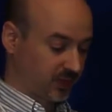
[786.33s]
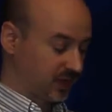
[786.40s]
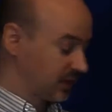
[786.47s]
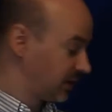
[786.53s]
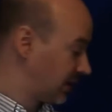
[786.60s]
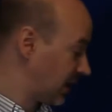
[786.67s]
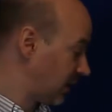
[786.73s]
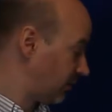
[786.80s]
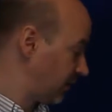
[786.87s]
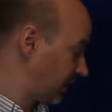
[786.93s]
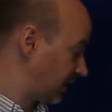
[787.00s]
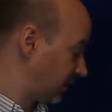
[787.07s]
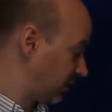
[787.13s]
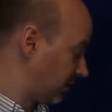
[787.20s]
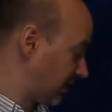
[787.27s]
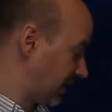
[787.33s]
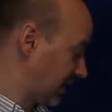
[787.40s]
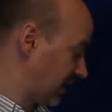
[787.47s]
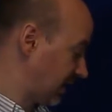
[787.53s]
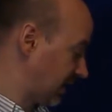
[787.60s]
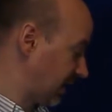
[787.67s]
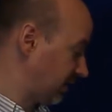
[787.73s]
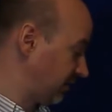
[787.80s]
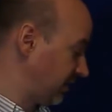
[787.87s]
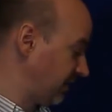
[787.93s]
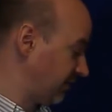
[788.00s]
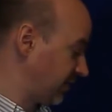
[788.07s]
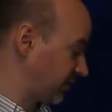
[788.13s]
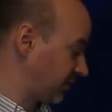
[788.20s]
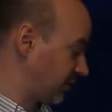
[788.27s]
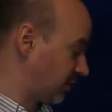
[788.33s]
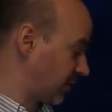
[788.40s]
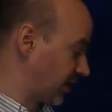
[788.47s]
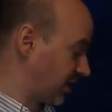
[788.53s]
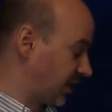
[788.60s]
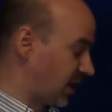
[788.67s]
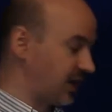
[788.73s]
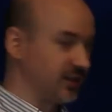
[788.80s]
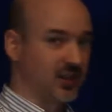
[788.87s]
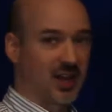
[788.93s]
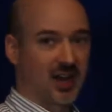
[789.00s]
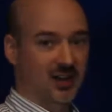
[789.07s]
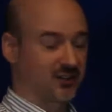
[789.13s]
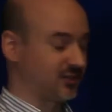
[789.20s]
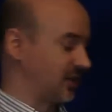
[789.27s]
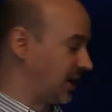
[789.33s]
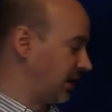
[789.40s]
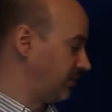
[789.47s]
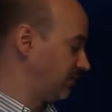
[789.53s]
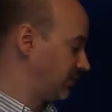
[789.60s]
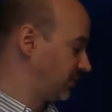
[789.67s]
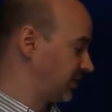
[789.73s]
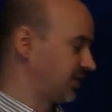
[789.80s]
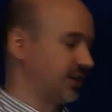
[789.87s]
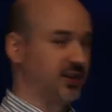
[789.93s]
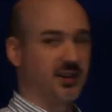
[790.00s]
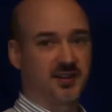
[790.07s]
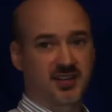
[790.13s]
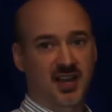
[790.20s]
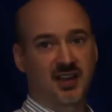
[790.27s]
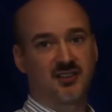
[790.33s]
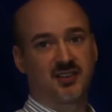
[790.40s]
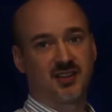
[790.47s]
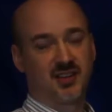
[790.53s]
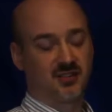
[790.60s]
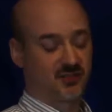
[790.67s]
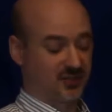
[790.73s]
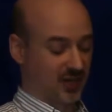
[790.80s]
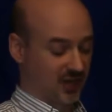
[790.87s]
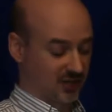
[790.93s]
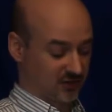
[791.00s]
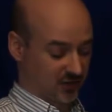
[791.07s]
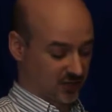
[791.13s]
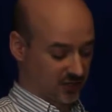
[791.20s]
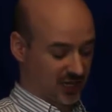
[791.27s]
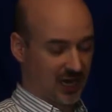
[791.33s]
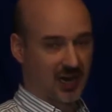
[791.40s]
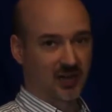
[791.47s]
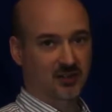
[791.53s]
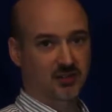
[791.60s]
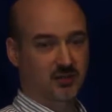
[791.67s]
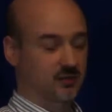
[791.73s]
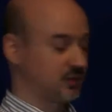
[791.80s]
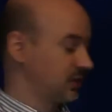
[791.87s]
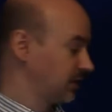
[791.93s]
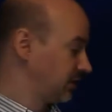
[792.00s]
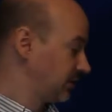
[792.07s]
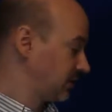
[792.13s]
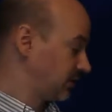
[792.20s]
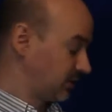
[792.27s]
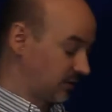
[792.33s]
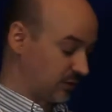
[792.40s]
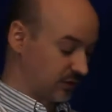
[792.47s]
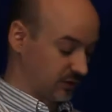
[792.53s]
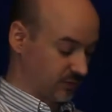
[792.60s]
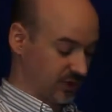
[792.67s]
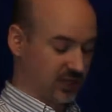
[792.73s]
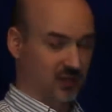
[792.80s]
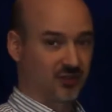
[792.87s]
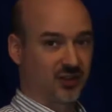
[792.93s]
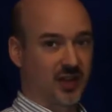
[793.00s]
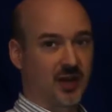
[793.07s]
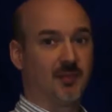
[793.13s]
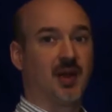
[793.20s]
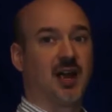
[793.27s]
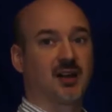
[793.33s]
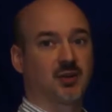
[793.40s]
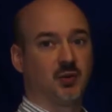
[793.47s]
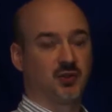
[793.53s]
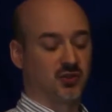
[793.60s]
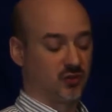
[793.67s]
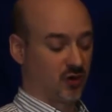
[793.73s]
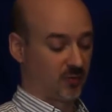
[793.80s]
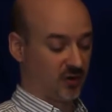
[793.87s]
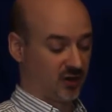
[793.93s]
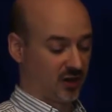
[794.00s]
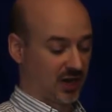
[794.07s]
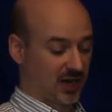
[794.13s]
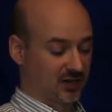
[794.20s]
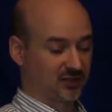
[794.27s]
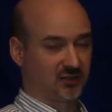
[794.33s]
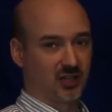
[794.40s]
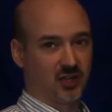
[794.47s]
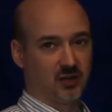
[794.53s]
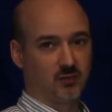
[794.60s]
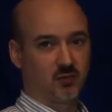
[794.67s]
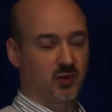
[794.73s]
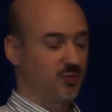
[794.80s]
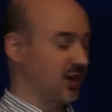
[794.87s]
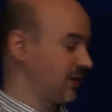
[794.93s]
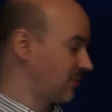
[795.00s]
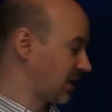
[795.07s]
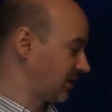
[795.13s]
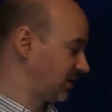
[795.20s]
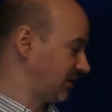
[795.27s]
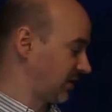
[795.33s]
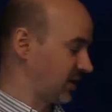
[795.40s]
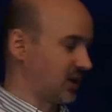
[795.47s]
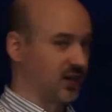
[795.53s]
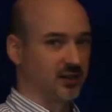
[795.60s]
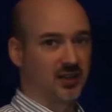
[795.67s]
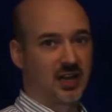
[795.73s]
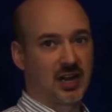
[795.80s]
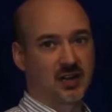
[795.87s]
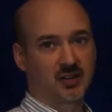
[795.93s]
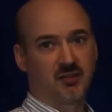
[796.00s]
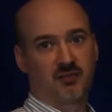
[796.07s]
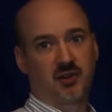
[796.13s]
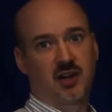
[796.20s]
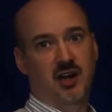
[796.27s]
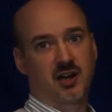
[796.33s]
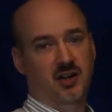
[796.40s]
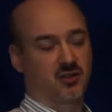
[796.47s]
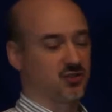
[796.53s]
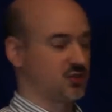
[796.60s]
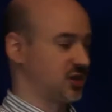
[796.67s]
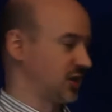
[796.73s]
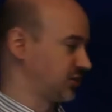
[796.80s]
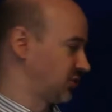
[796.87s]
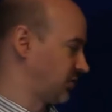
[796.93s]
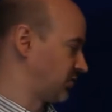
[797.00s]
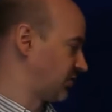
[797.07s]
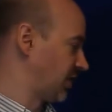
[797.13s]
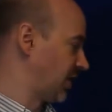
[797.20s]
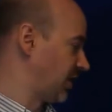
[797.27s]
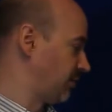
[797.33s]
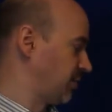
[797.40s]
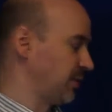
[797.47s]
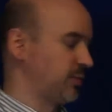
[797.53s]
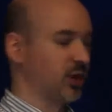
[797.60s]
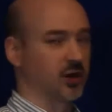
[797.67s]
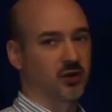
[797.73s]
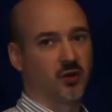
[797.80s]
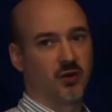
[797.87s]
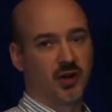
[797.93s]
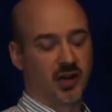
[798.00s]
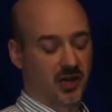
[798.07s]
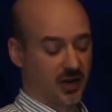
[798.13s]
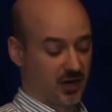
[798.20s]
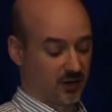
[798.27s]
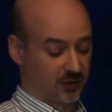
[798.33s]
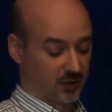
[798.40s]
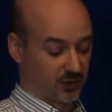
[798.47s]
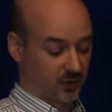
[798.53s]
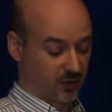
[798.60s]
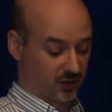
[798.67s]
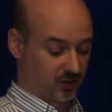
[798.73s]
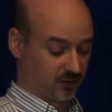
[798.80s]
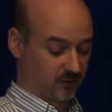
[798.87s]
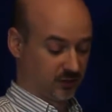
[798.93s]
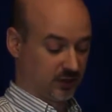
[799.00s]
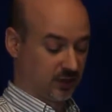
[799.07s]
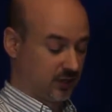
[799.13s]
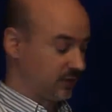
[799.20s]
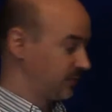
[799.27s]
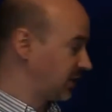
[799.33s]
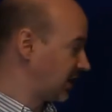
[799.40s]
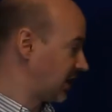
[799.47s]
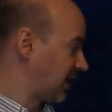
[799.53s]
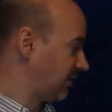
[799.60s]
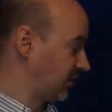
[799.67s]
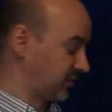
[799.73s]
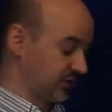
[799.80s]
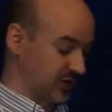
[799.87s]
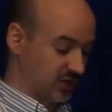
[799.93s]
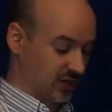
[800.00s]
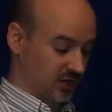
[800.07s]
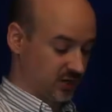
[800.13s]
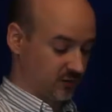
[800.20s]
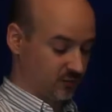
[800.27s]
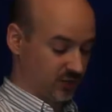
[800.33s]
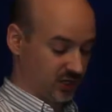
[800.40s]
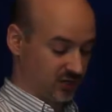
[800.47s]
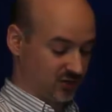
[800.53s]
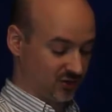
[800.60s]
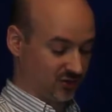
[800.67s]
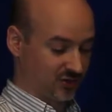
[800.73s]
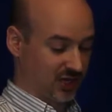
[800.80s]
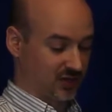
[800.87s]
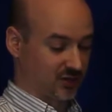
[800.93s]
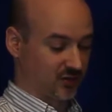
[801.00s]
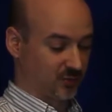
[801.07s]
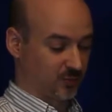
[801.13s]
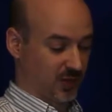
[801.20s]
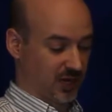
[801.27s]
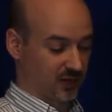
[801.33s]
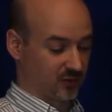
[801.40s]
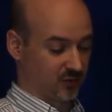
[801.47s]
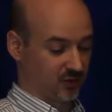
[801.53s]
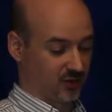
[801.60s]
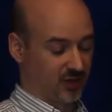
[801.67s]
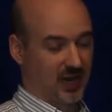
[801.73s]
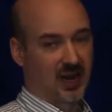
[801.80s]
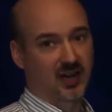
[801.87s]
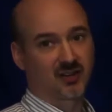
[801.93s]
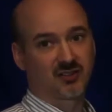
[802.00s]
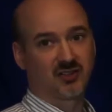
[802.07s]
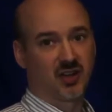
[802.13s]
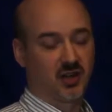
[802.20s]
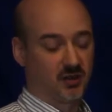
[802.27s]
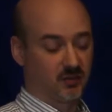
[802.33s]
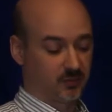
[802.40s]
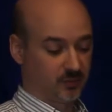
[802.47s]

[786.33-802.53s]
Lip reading: Now we can go ahead and leave this door in an unlock state. During the testing, it stays unlocked. Or we can set it back to its normal lock state. You may want to leave it unlocked if you're on a construction site and people are going in and out the door. But obviously here, we can just set this back to the lock state.